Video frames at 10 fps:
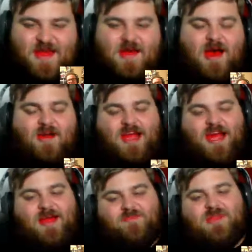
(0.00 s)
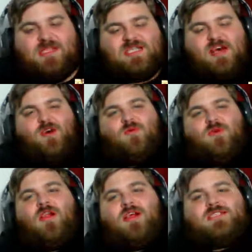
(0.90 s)
Okay, so we're
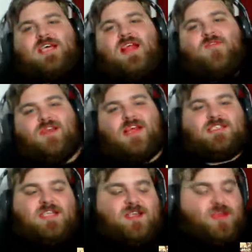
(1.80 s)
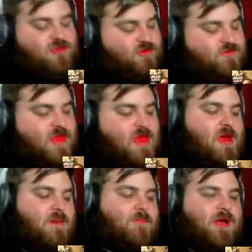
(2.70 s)
all excited for Destiny 2,
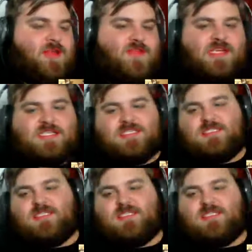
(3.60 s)
but this is